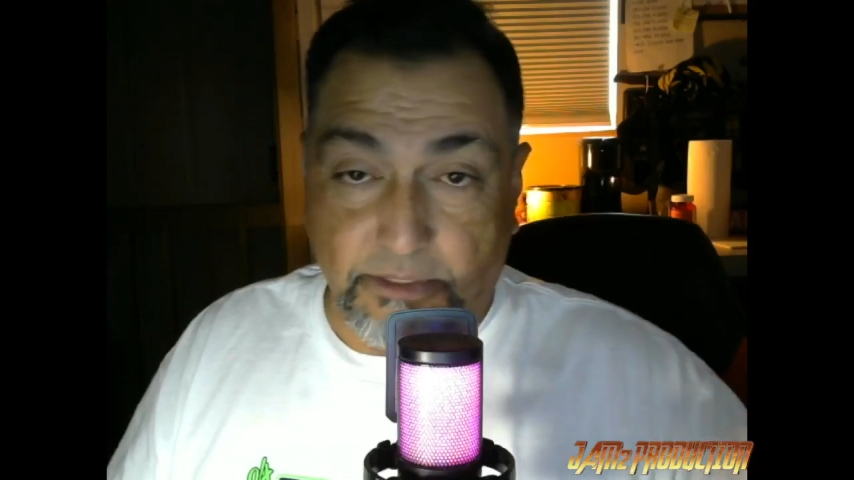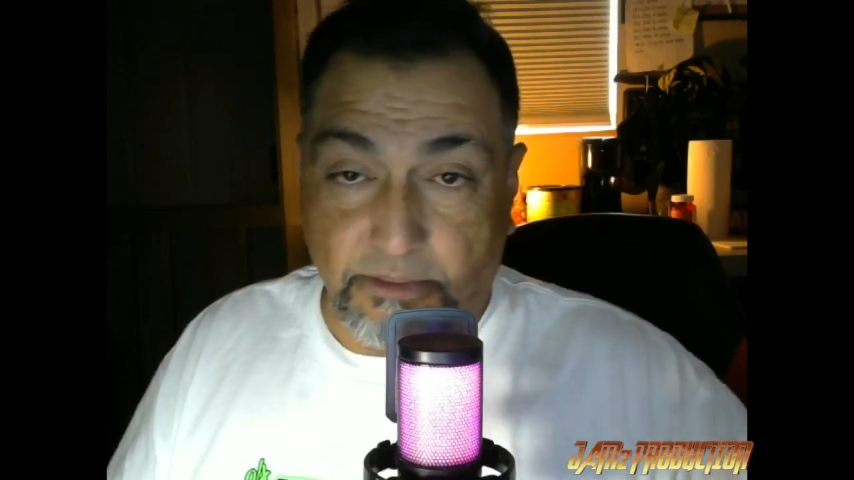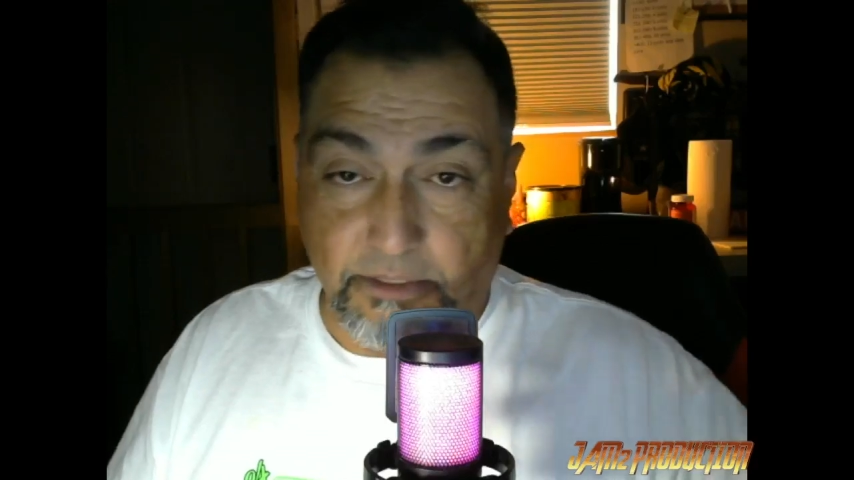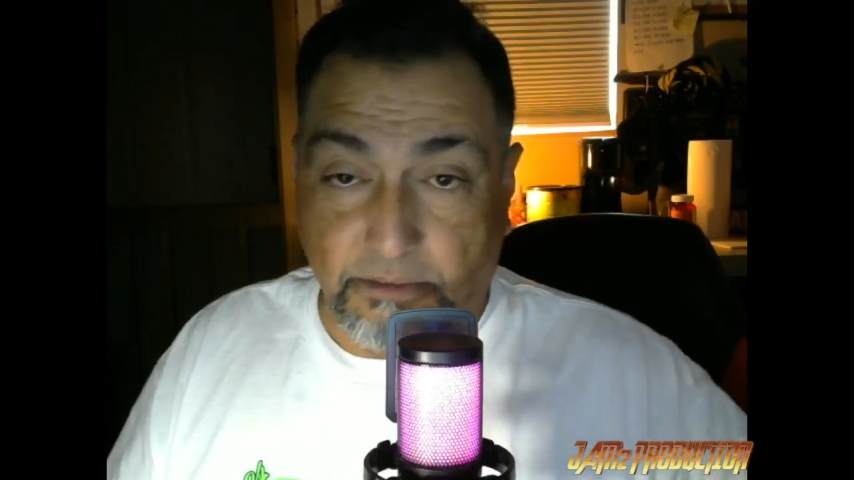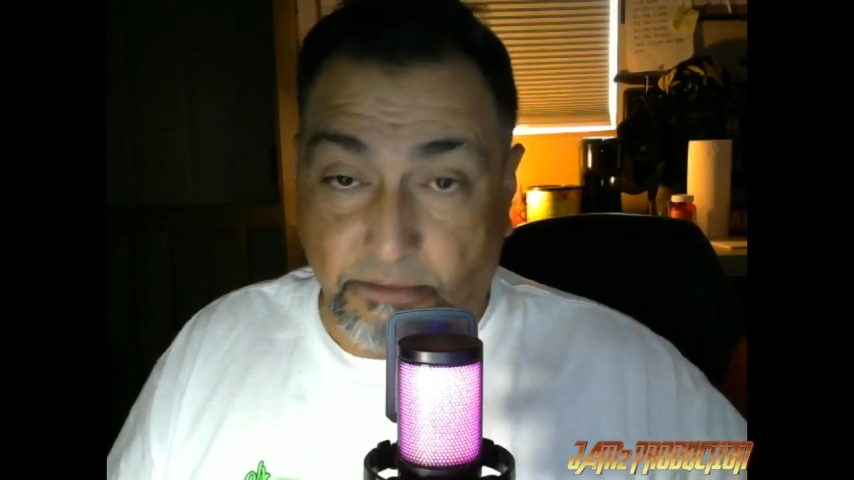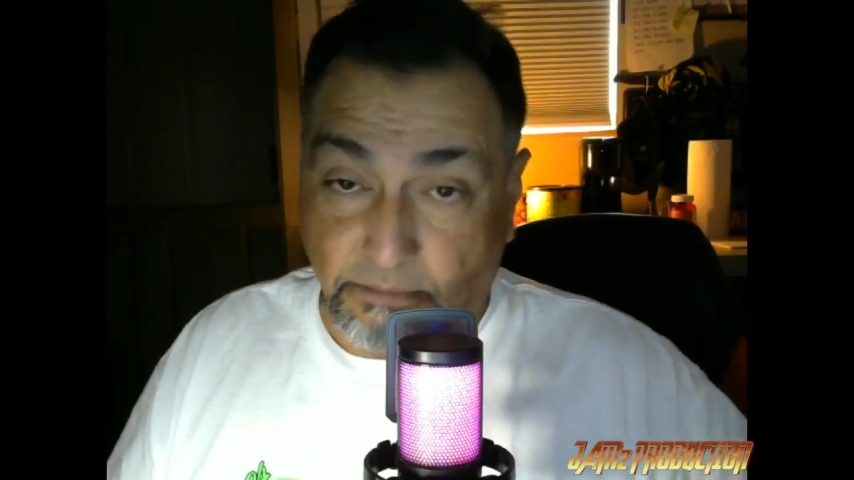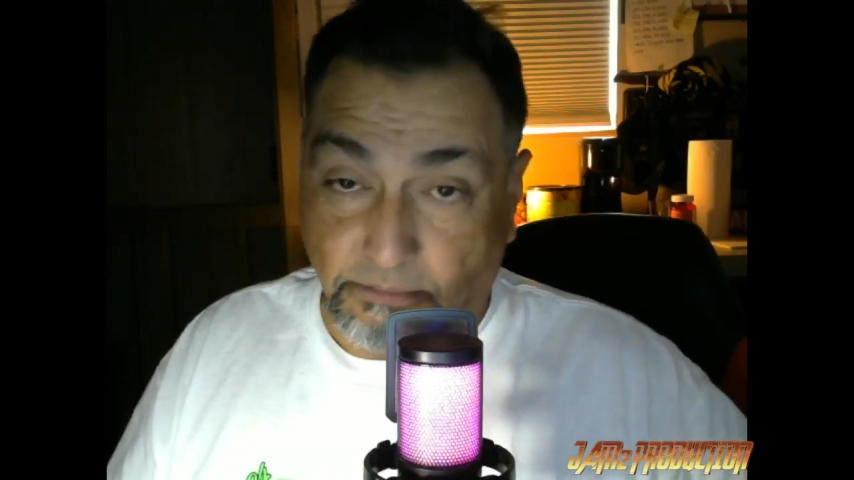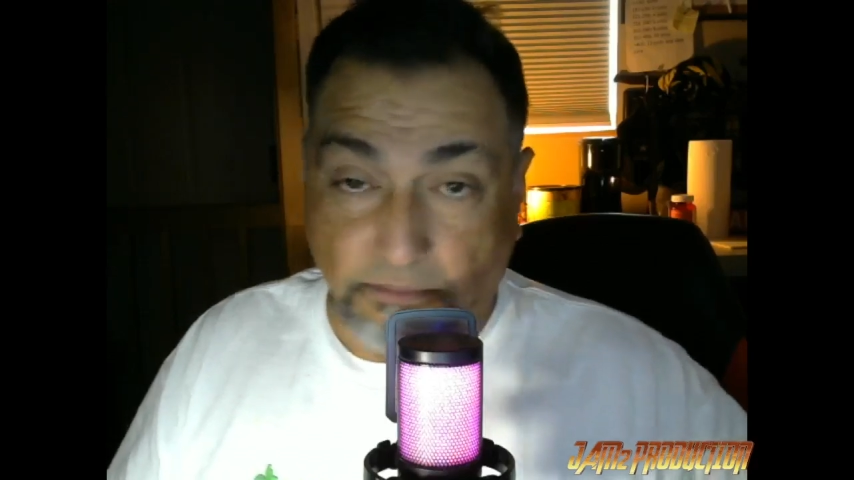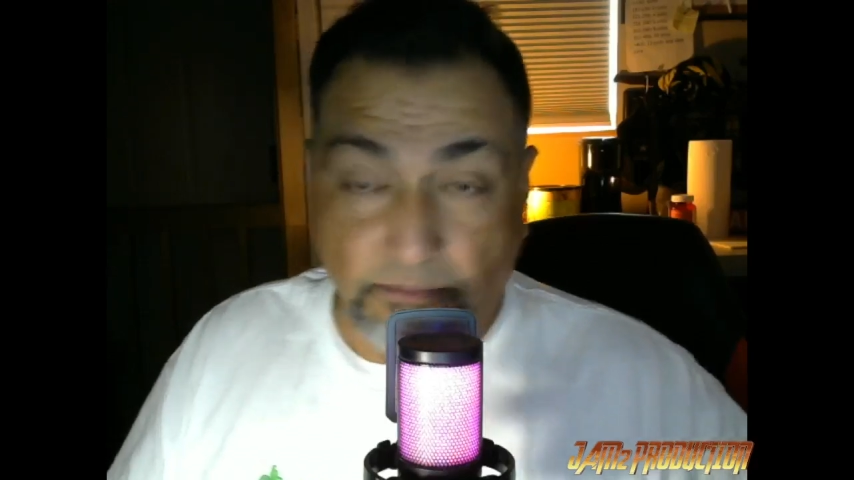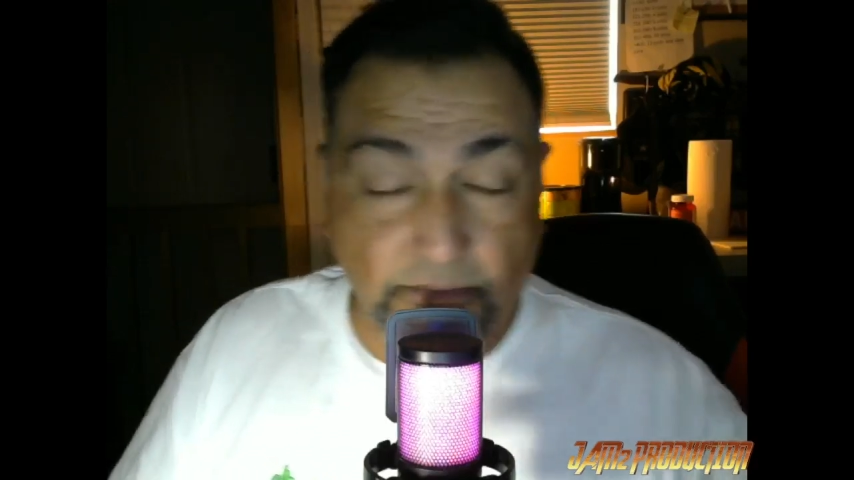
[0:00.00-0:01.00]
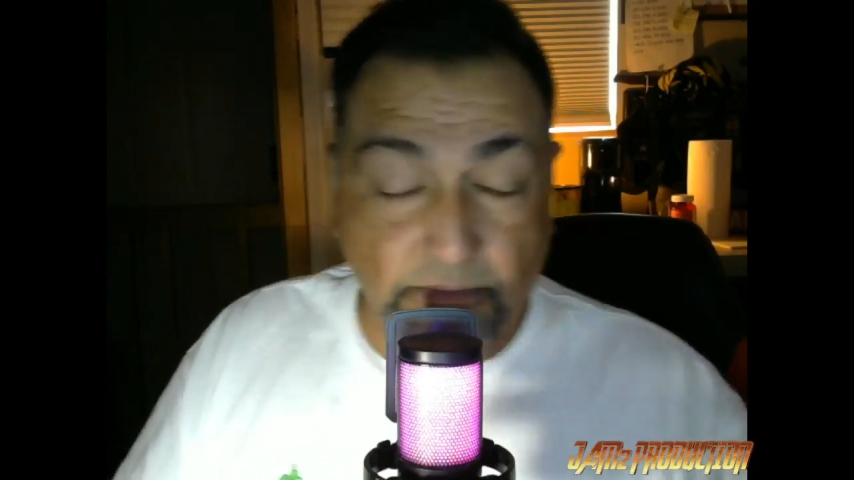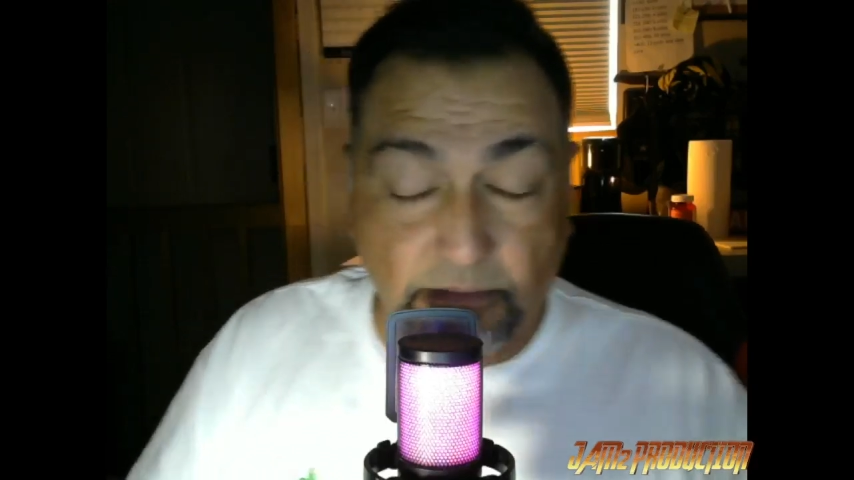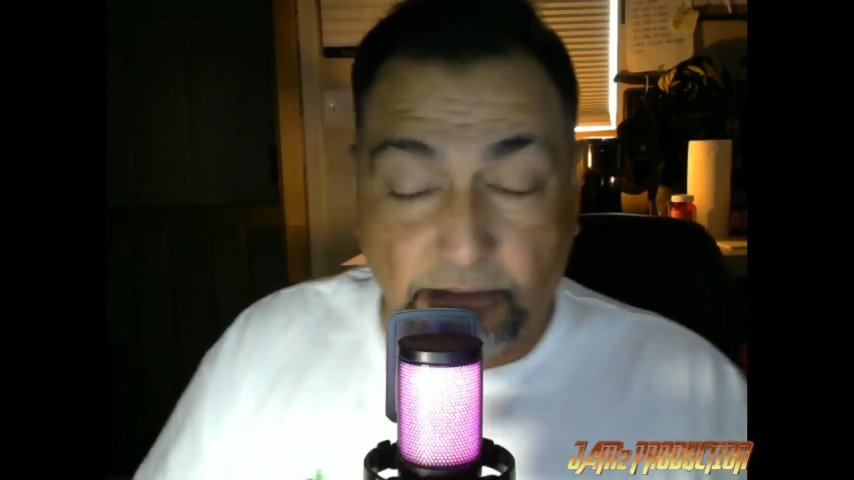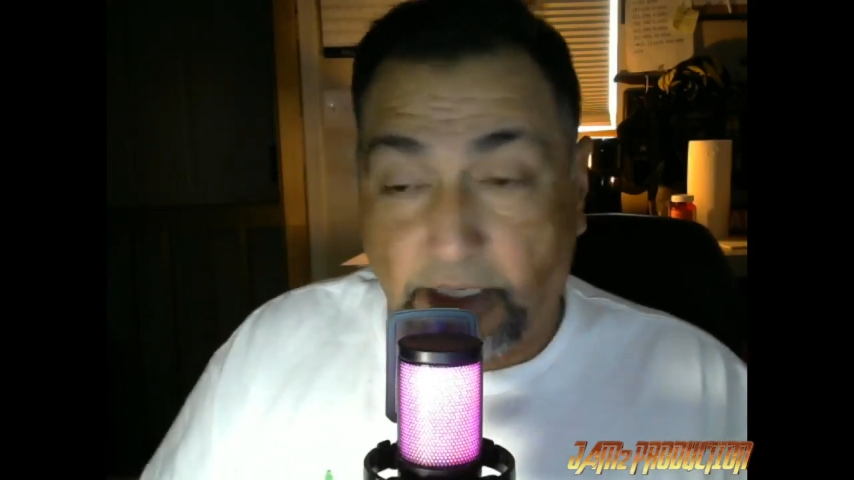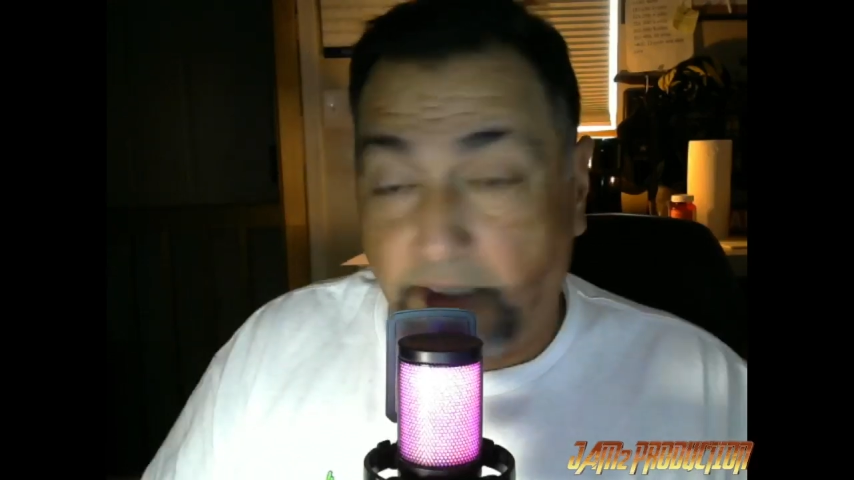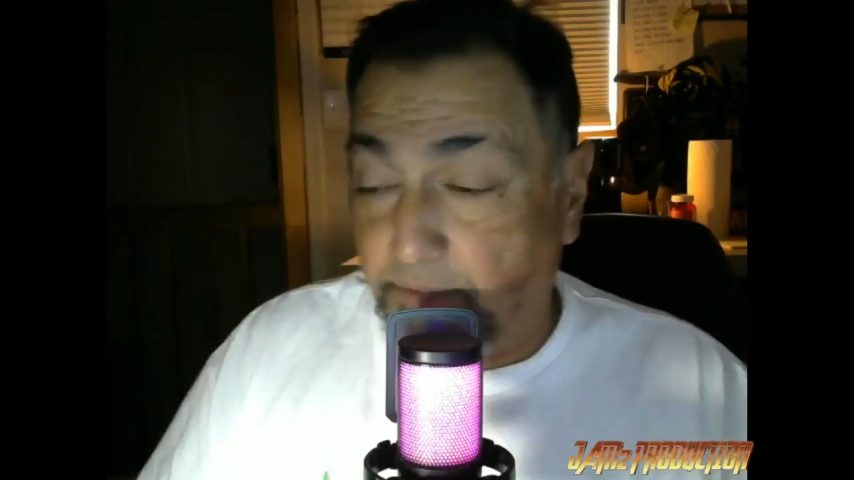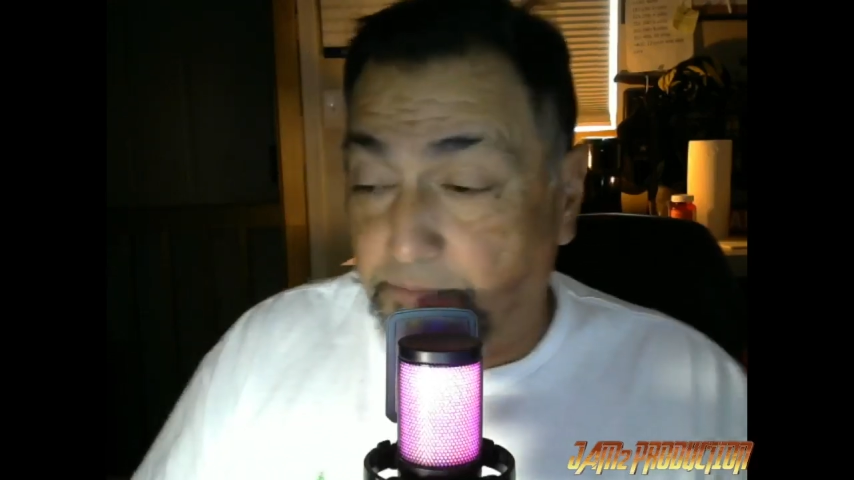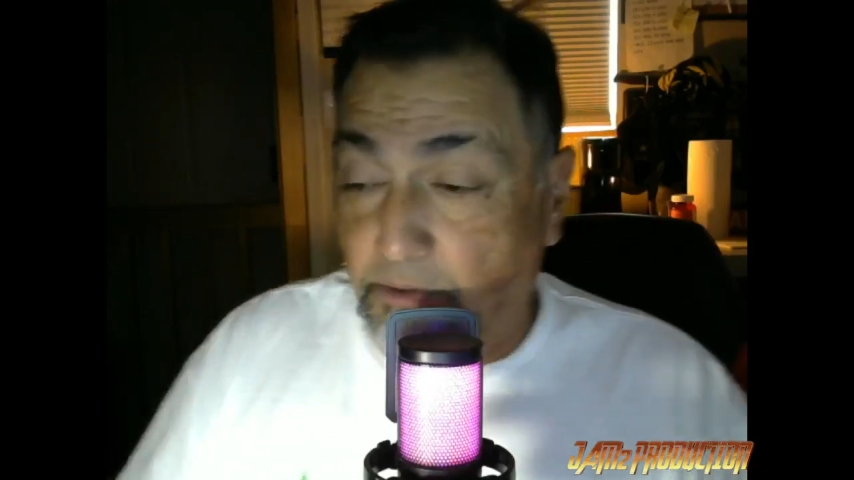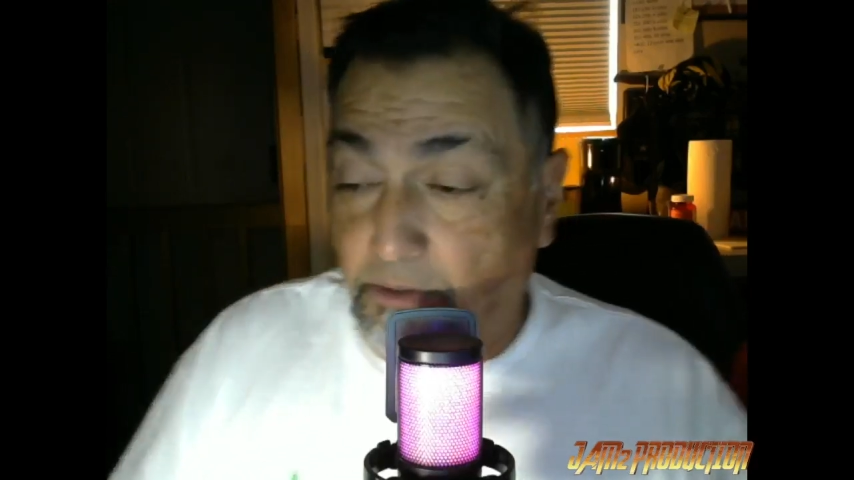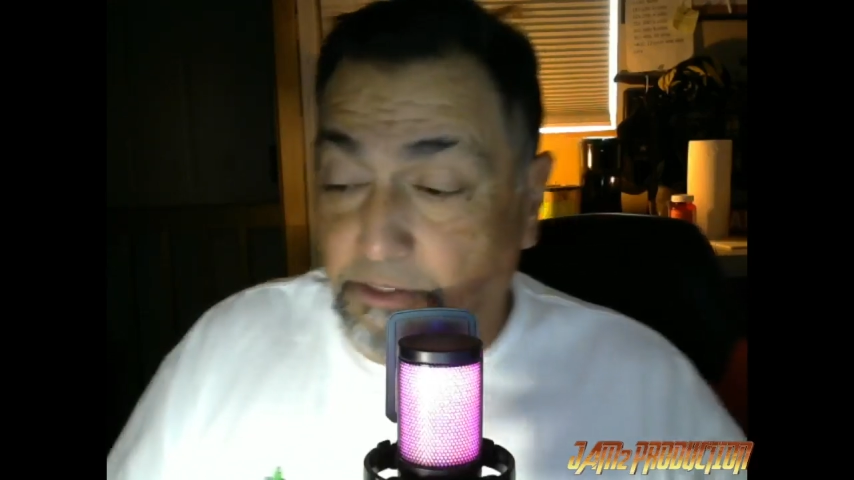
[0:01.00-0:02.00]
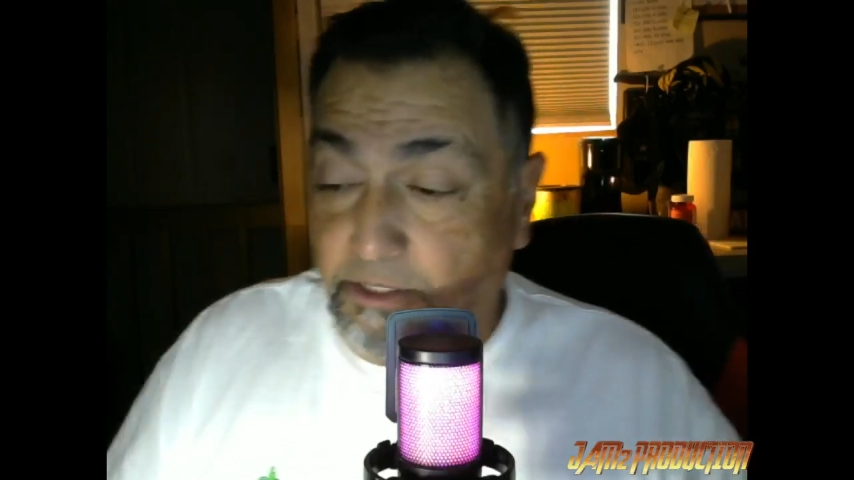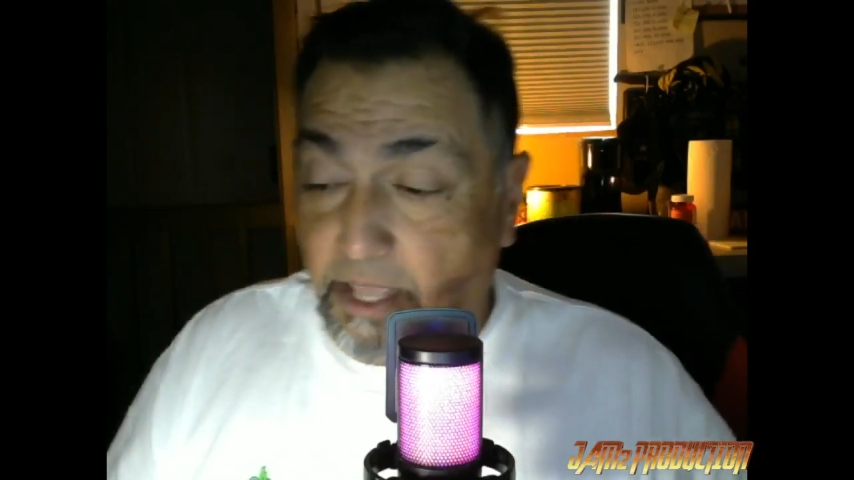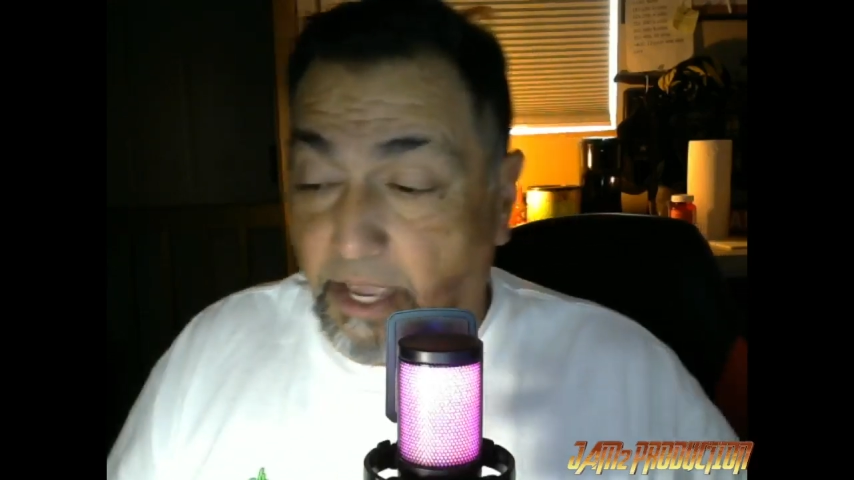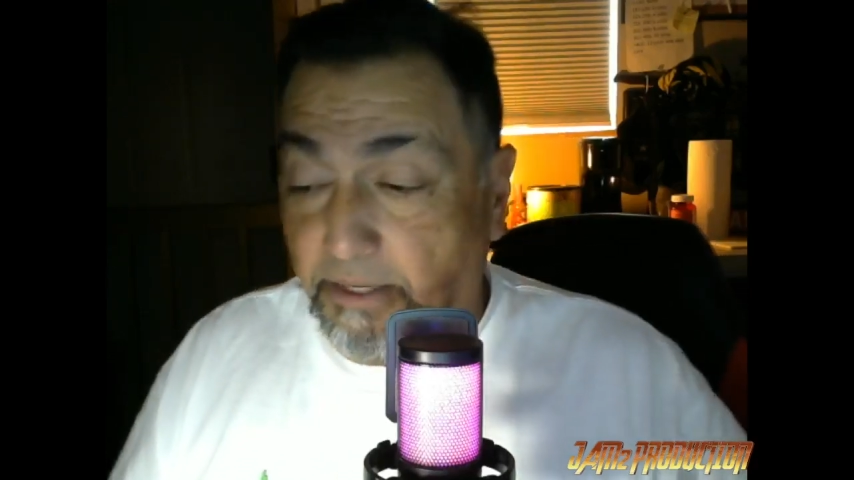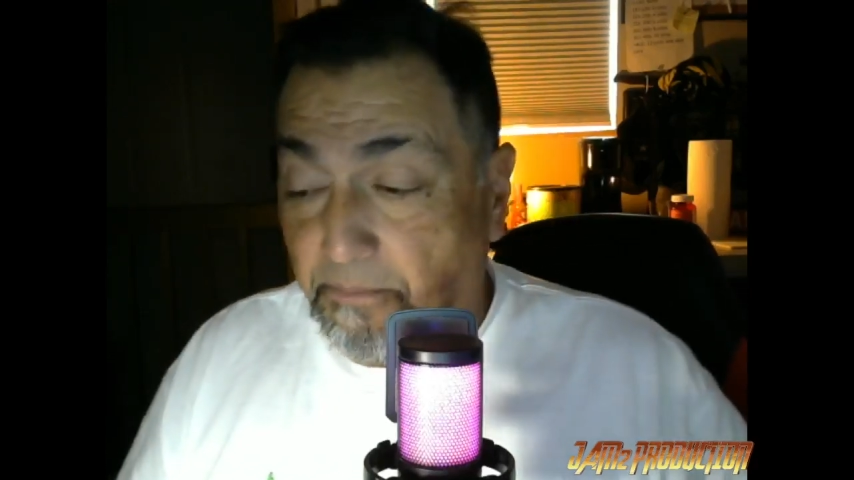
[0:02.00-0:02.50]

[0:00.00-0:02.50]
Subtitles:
I don't have to go into that,